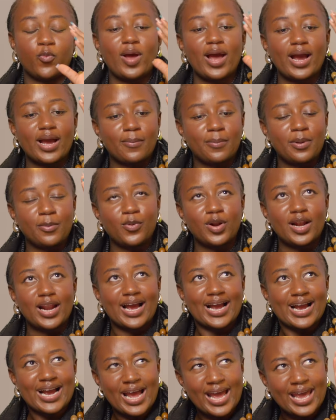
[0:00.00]
where people
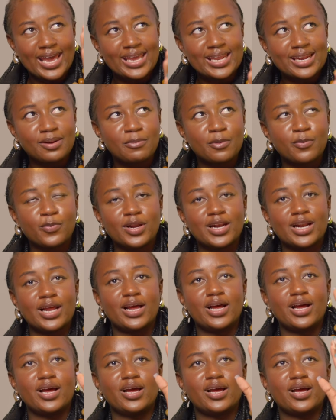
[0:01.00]
are kind, people
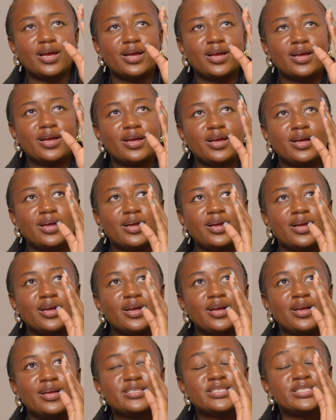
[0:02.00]
are
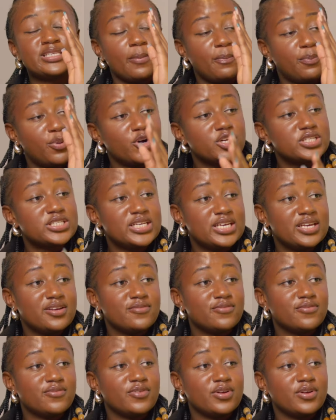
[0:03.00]
supportive.